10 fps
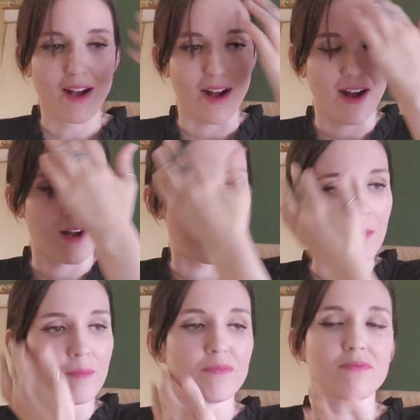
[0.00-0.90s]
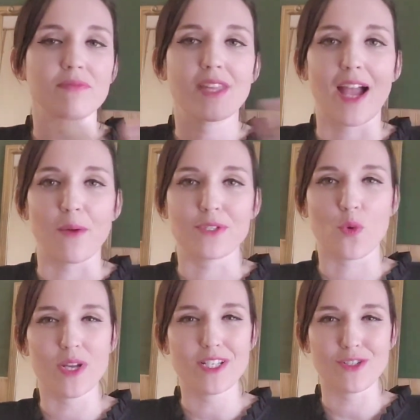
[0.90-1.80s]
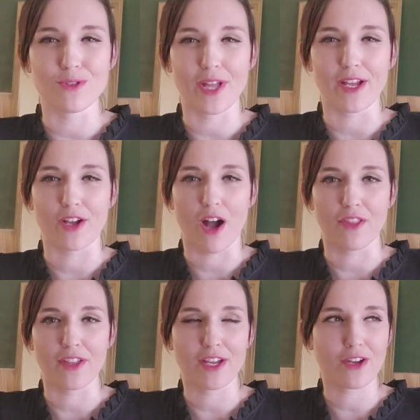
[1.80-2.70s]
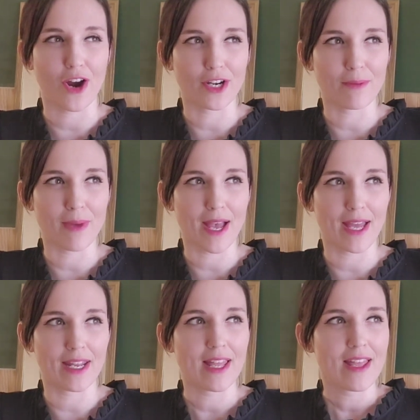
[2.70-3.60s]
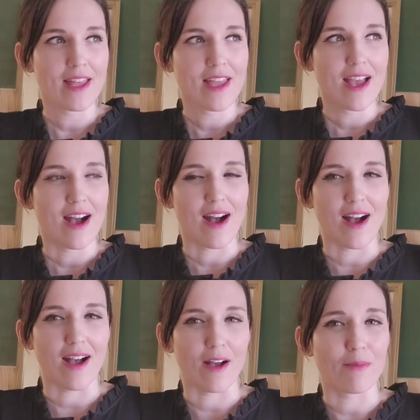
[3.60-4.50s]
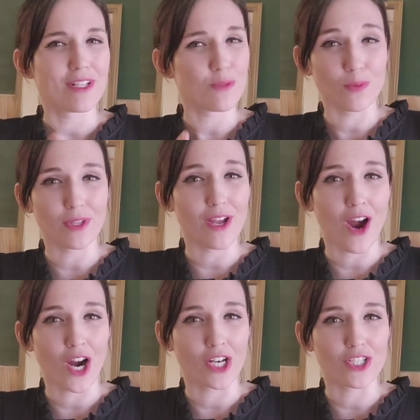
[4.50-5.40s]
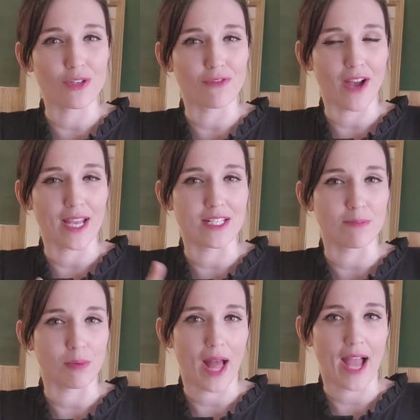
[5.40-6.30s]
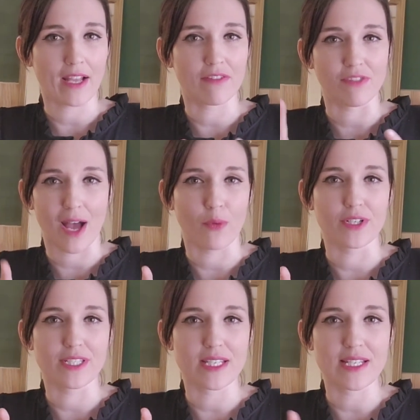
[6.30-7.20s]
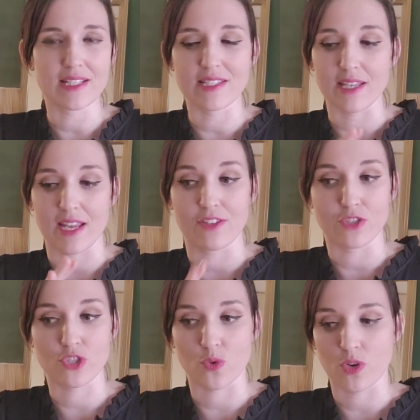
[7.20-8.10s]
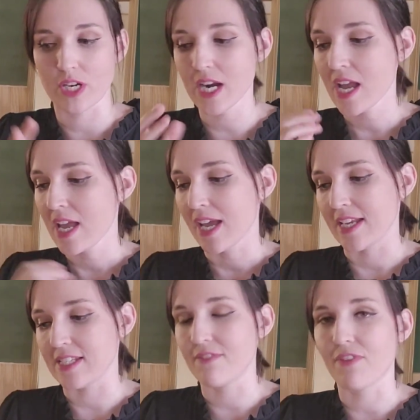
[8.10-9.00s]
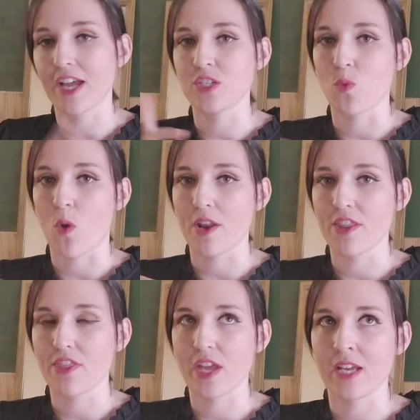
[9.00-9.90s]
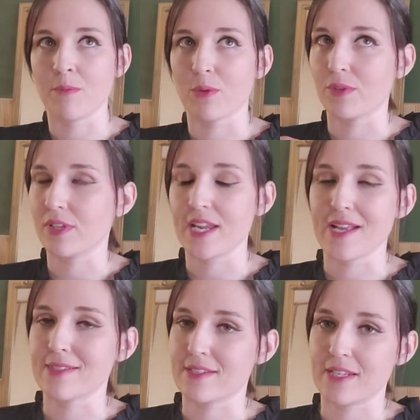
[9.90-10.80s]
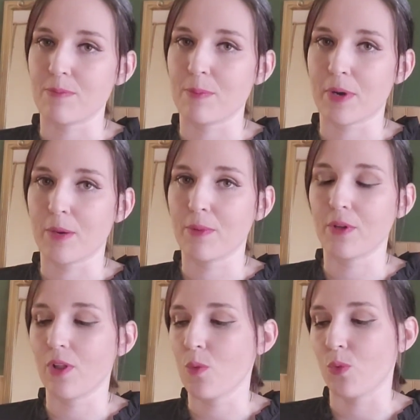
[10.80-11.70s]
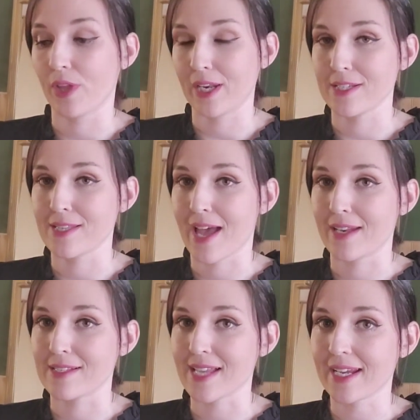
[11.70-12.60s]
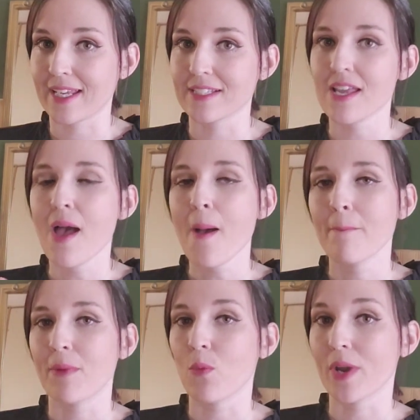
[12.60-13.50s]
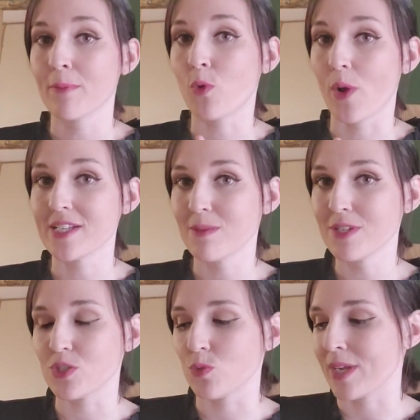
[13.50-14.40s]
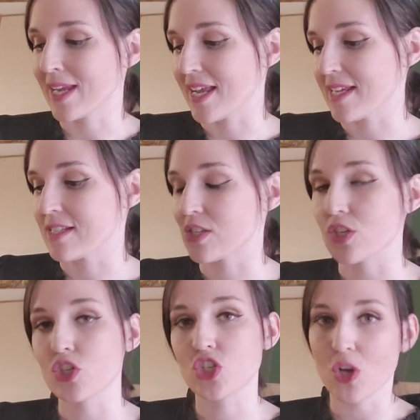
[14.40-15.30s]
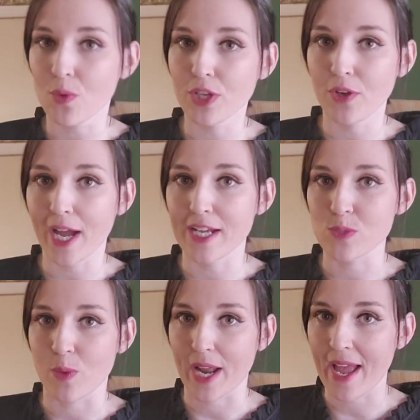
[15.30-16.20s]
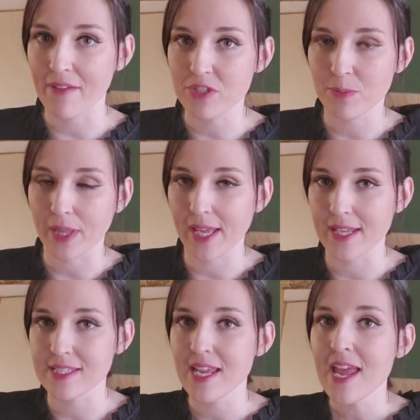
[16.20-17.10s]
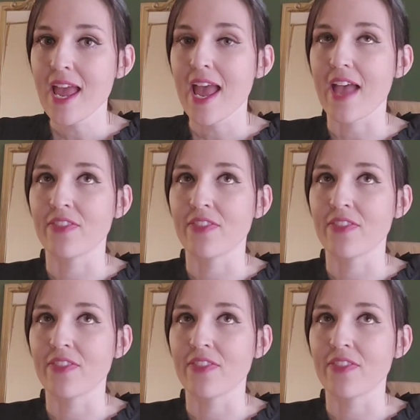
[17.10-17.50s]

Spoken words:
I was going to do like a gothic garden bed, but it's really hard to find black flower seeds in the store. I did find one thing, but really it's a deep purple. We'll get into that in a second. But what I'm going to be doing is showing you guys what I have to plant, and